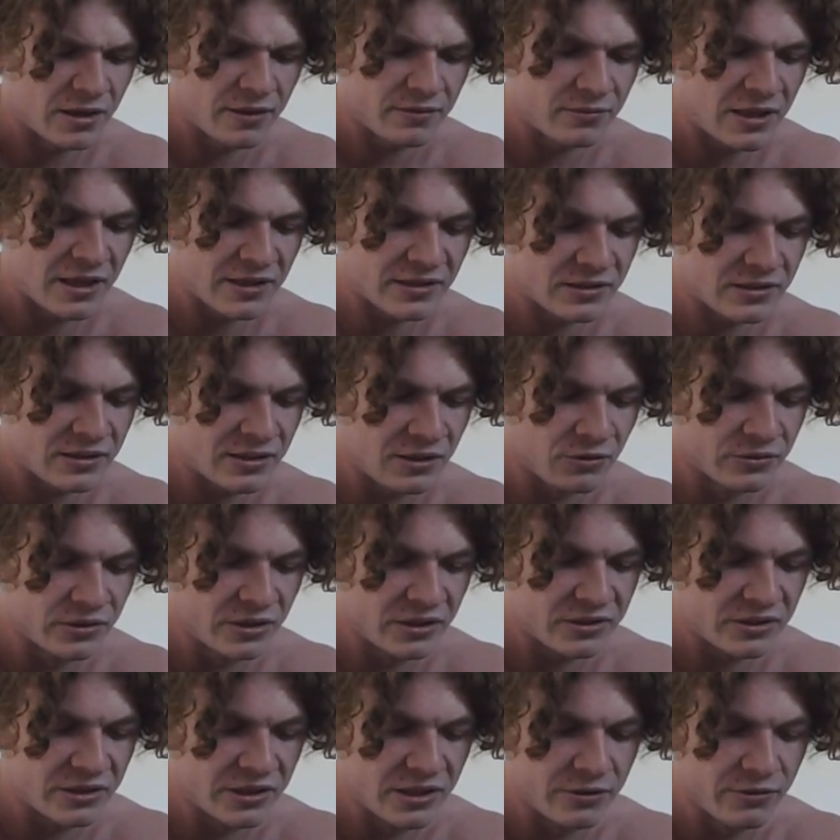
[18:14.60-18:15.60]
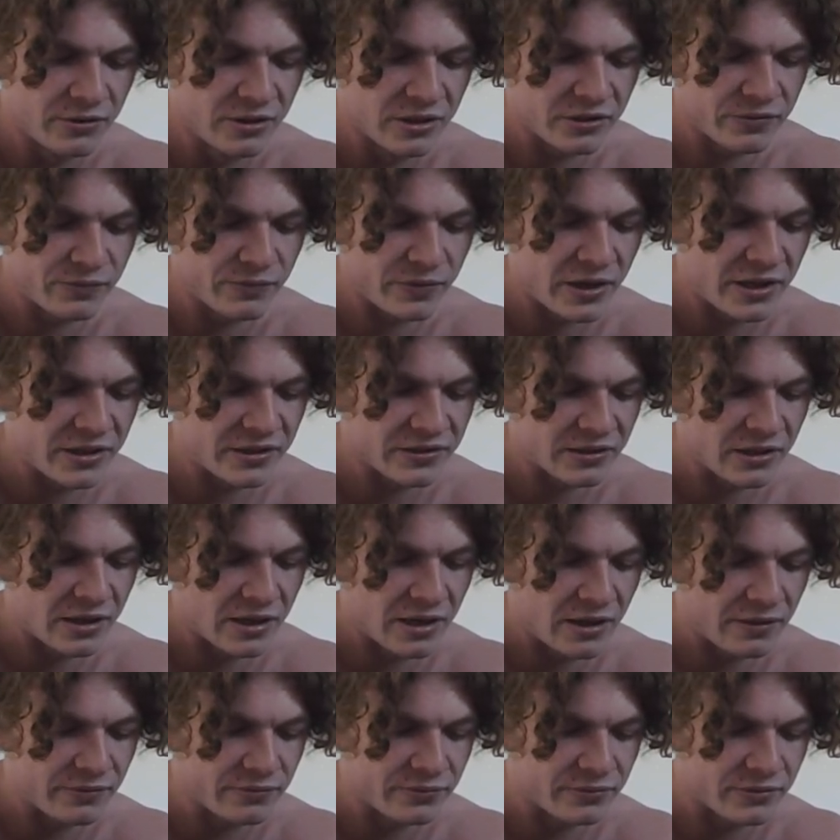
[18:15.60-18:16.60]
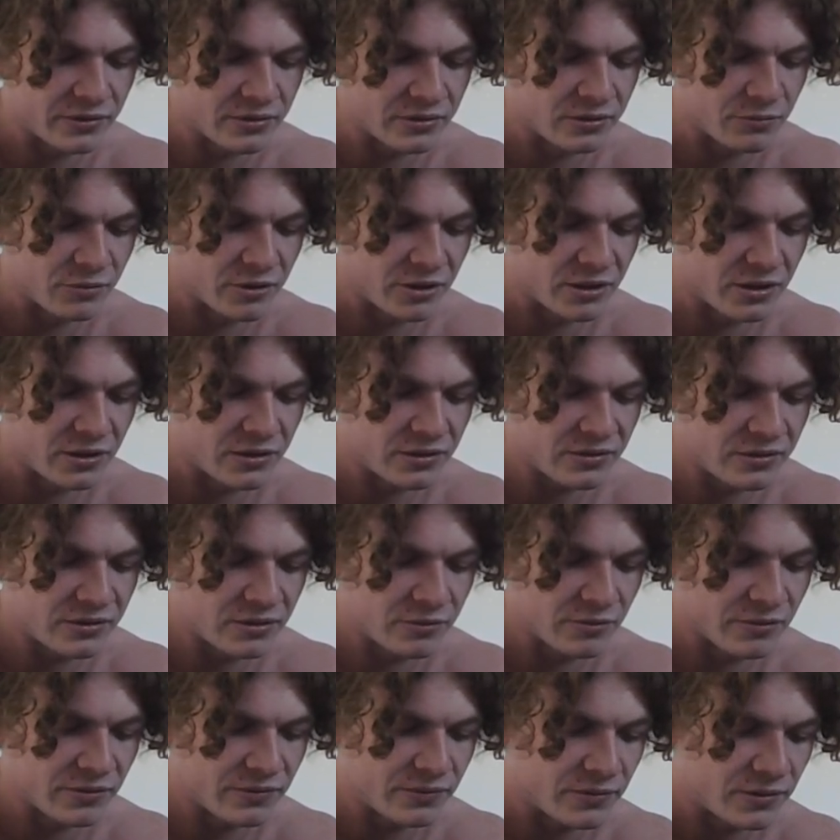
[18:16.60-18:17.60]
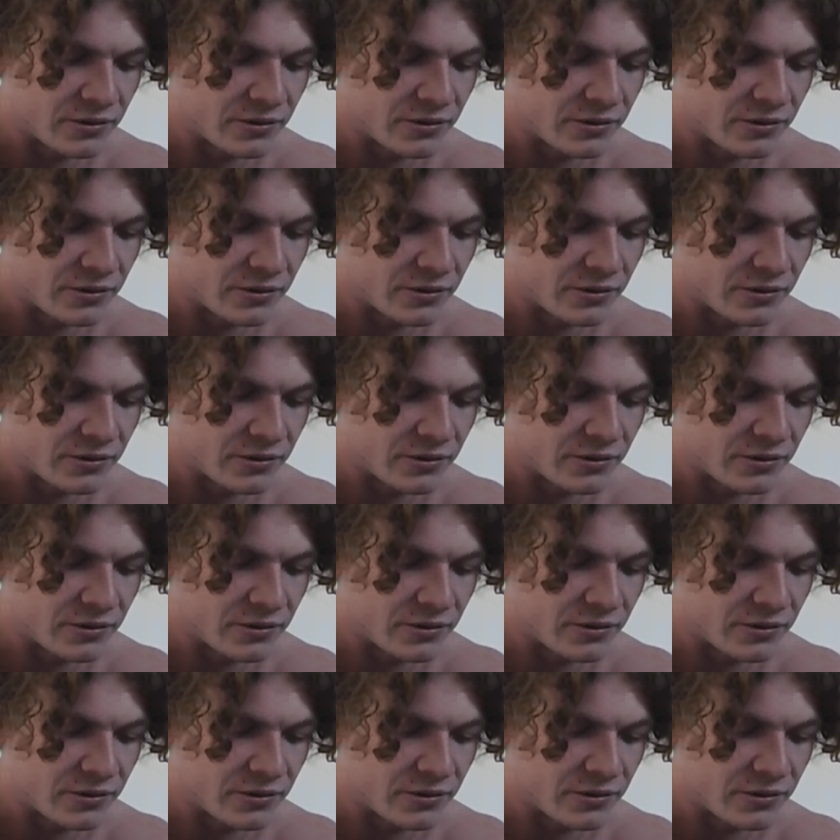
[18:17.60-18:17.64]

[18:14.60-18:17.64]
that's the only serious vice I have at the minute, to be